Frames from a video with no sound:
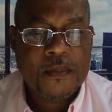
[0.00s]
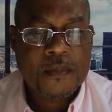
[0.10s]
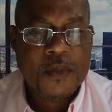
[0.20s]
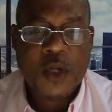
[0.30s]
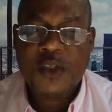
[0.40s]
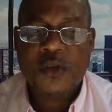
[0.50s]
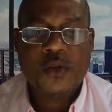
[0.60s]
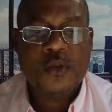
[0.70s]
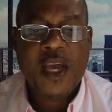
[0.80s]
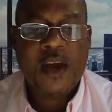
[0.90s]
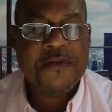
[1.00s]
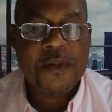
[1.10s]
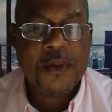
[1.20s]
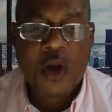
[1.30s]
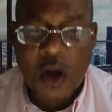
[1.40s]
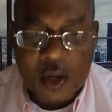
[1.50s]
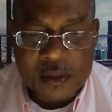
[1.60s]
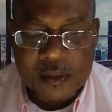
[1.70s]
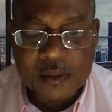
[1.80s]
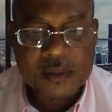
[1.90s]
not to hear from God.
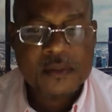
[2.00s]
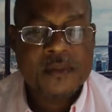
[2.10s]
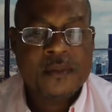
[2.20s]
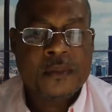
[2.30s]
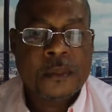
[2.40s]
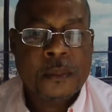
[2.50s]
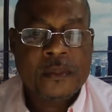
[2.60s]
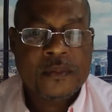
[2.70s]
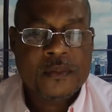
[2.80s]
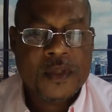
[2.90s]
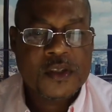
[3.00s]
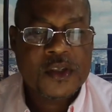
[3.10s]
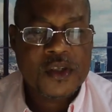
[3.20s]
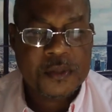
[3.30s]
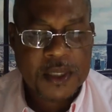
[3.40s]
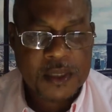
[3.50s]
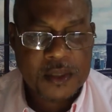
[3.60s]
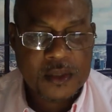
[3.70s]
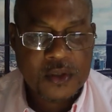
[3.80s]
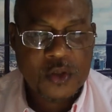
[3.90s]
Excuse me,
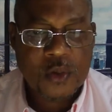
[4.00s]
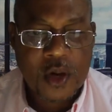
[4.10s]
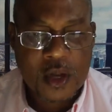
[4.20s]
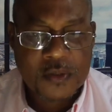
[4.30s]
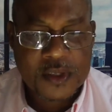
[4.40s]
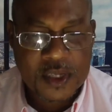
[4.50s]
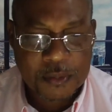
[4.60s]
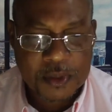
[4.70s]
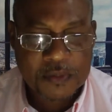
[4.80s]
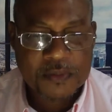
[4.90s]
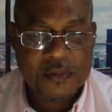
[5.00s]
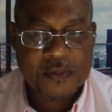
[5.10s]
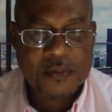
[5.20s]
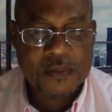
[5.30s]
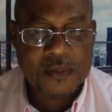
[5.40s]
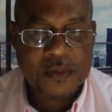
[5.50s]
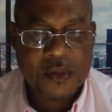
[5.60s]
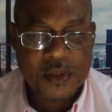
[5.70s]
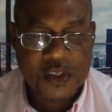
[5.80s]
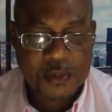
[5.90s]
you are the temple of the
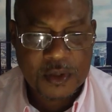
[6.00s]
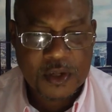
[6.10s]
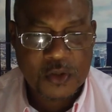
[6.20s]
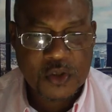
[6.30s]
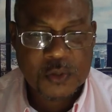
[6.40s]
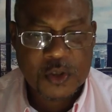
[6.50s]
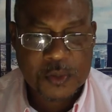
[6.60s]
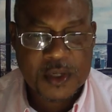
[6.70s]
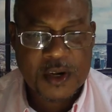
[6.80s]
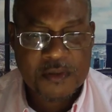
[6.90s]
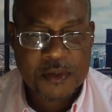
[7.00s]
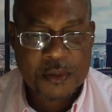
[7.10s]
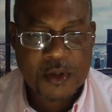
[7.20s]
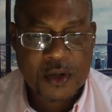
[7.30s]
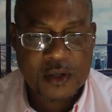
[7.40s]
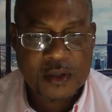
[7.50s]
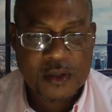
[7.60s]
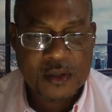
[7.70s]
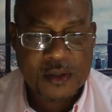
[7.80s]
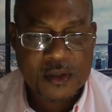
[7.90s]
Holy Spirit. You're supposed to be hearing from God
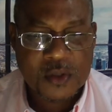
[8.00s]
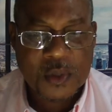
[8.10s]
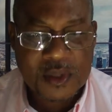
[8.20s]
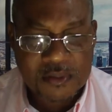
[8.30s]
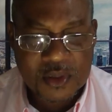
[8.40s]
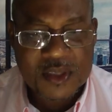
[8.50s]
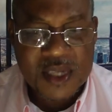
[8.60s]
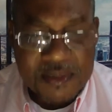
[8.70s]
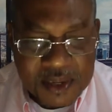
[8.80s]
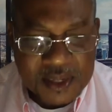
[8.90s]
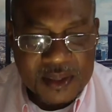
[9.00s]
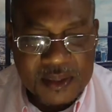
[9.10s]
24 7,